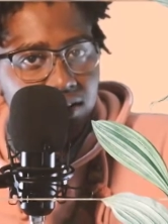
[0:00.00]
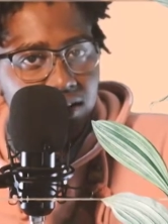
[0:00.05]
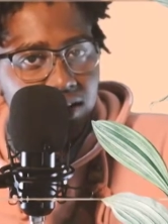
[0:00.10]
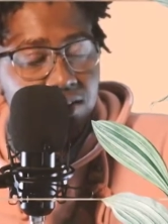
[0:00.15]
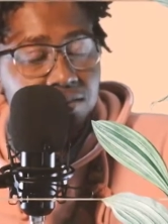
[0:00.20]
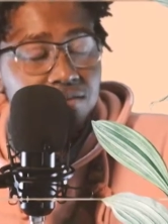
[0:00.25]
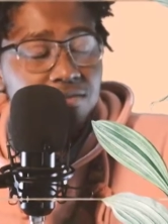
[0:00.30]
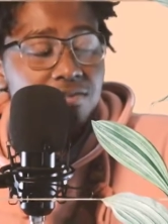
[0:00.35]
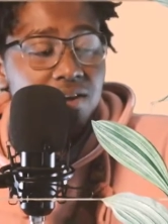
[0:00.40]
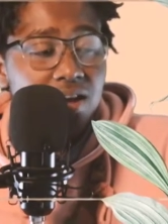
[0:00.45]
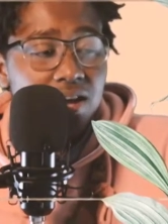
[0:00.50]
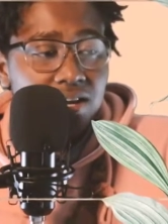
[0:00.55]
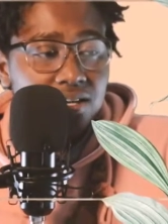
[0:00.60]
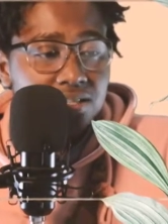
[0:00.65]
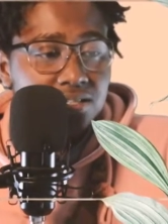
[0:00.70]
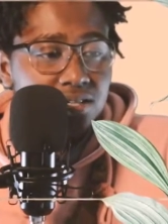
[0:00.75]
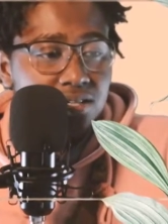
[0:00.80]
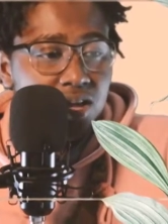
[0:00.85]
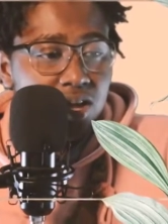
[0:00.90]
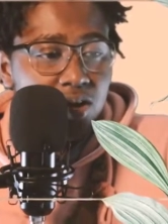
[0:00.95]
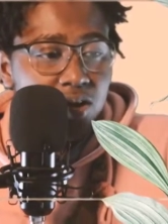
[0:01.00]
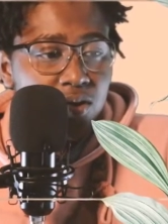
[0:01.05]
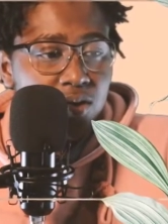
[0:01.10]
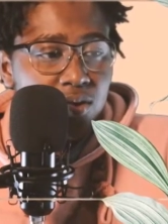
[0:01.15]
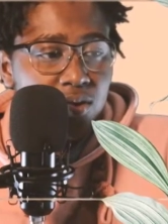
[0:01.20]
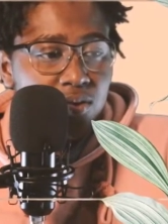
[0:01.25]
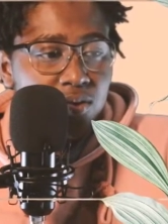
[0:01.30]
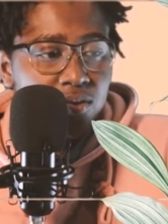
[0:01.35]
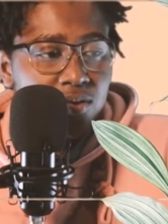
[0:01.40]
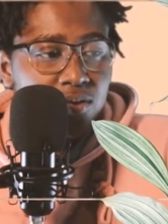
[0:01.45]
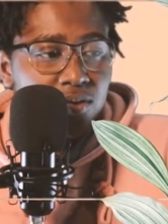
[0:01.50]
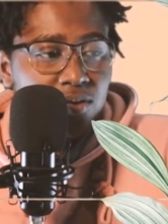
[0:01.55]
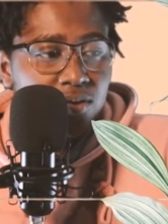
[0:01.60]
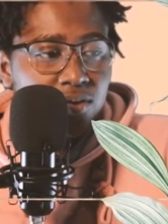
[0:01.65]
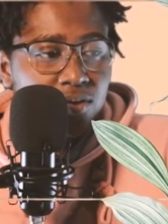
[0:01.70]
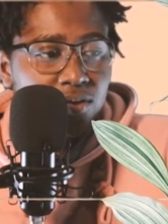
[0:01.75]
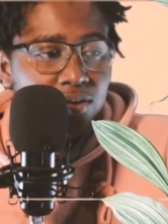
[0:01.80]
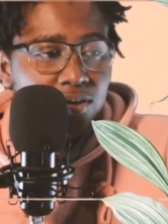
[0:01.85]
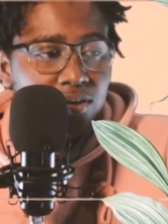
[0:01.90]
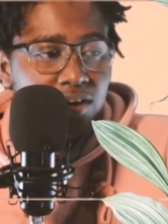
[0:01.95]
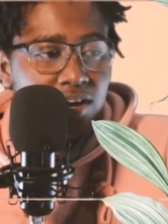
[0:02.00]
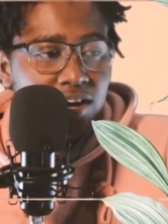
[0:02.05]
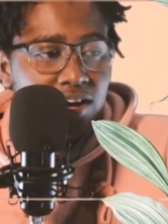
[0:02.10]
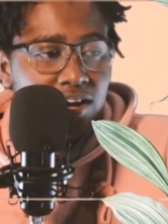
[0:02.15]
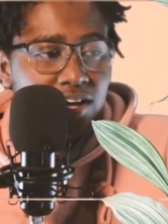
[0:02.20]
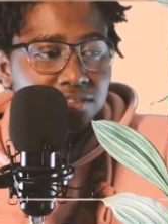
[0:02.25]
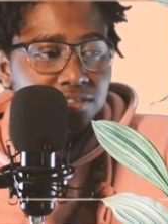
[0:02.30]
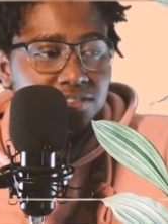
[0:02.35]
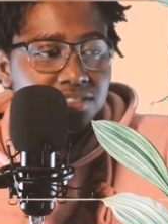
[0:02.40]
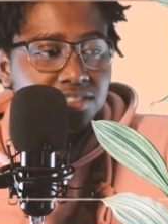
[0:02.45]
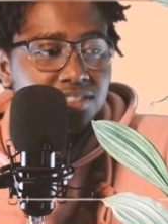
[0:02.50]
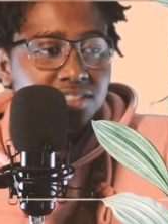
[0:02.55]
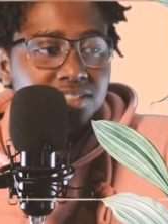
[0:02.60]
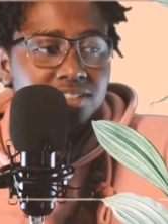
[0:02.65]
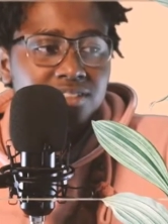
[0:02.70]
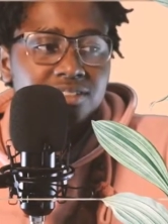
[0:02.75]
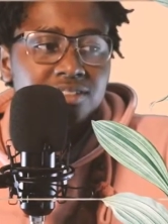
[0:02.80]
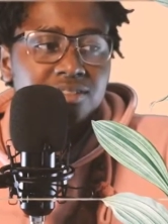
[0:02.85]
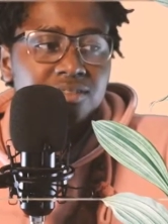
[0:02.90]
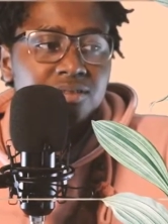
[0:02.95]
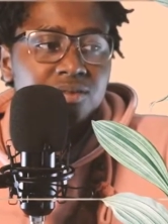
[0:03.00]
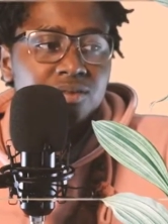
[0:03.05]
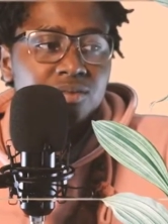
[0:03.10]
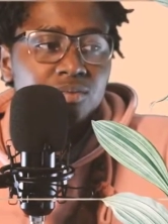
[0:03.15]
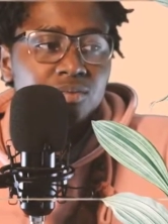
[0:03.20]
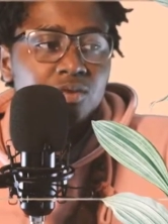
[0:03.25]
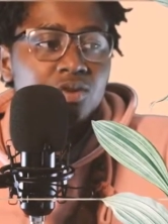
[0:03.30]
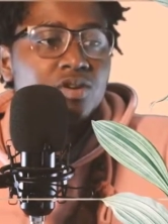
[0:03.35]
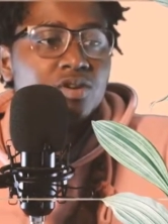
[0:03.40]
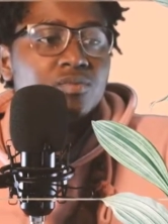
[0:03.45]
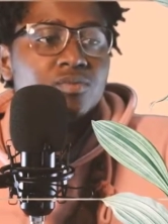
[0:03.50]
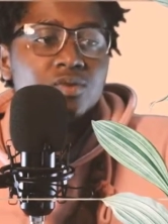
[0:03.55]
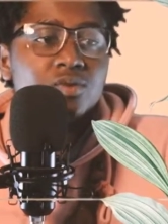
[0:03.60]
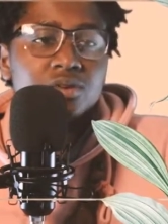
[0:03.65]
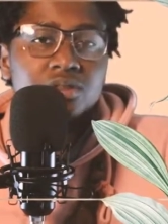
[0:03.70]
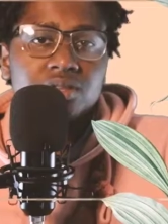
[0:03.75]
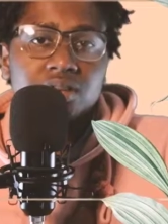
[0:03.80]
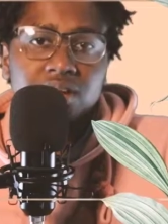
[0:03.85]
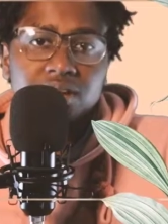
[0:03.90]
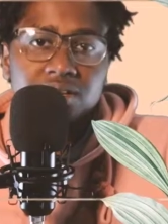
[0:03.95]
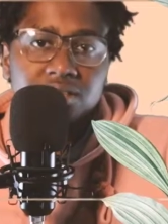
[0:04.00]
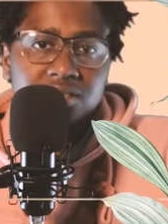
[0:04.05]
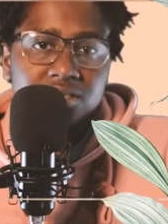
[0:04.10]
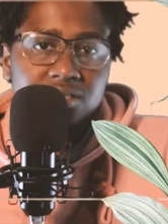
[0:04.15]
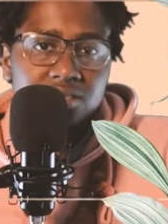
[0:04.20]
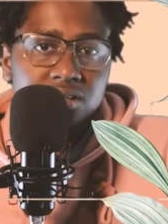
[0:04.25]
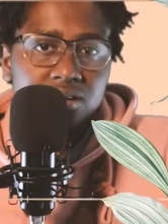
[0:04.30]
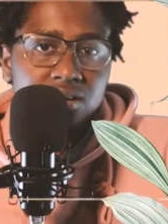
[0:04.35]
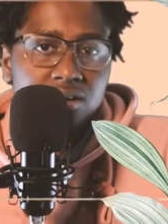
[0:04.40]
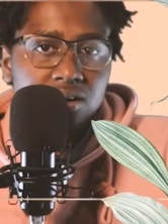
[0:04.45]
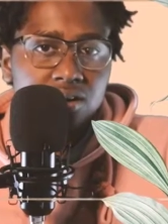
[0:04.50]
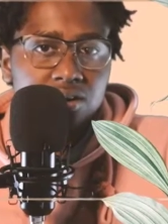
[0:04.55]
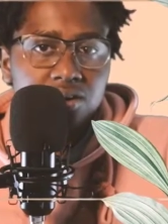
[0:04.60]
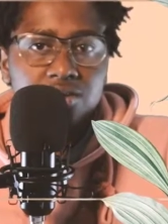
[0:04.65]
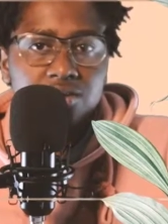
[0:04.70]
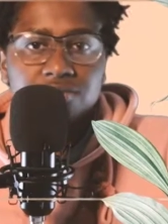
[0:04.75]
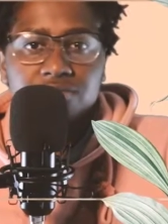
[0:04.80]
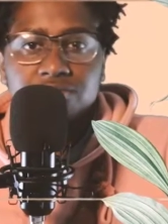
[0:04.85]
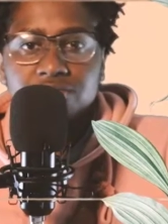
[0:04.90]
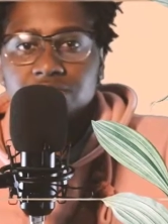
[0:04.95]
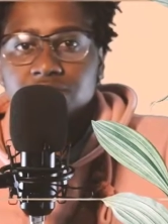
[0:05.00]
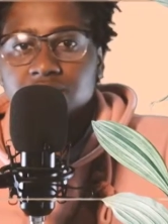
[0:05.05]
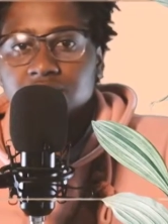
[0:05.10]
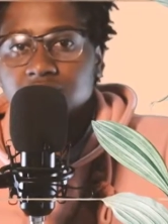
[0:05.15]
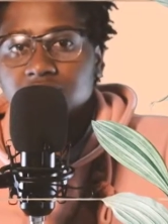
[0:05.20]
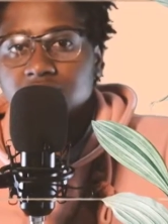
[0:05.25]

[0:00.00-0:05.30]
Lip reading: And in fact, I've seen more and more the idea of